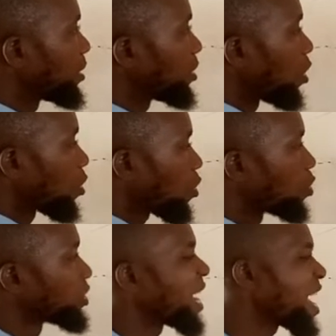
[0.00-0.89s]

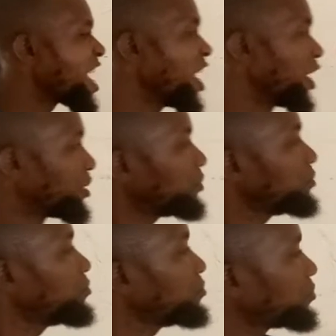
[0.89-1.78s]
chord AE.
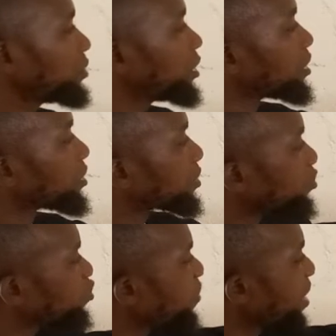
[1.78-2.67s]

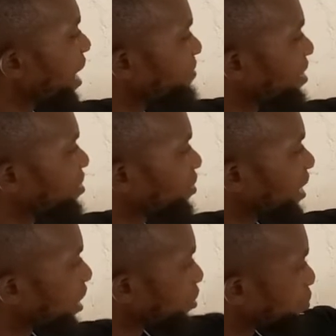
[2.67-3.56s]
Do we have any other
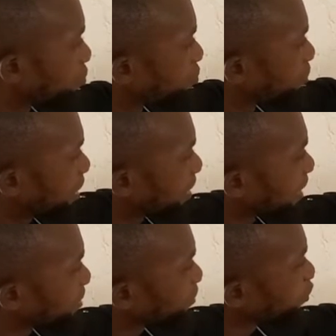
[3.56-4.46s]
angle
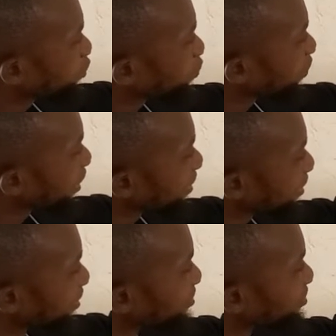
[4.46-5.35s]
that is also
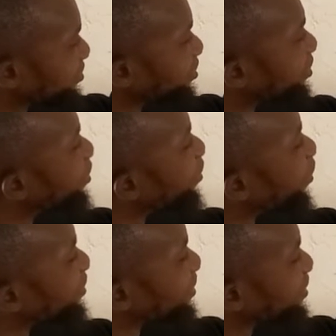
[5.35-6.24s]
resting
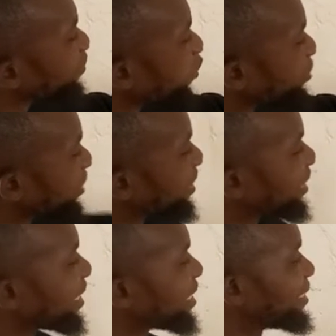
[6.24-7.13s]
on this chord
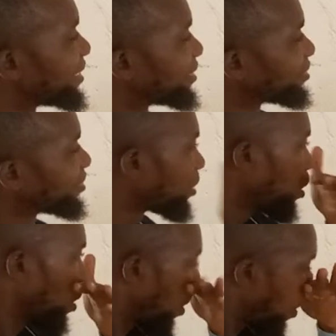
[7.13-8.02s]
AE?
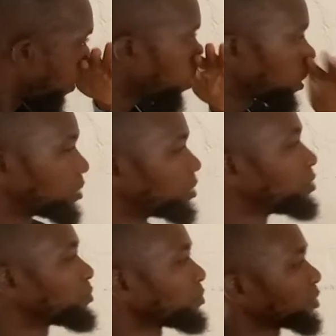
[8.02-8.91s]
Or
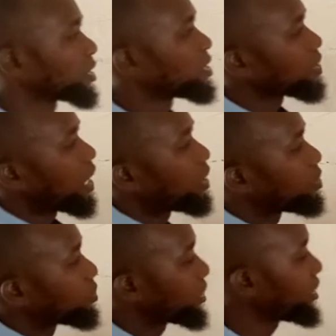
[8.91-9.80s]
is
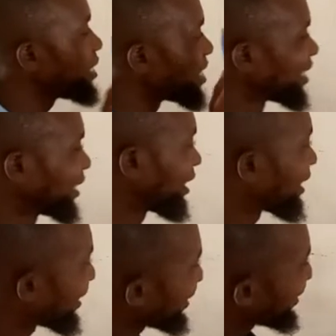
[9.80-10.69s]
angle C here
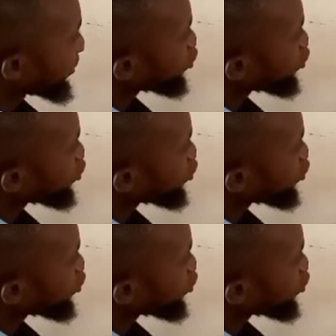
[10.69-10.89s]
sharing this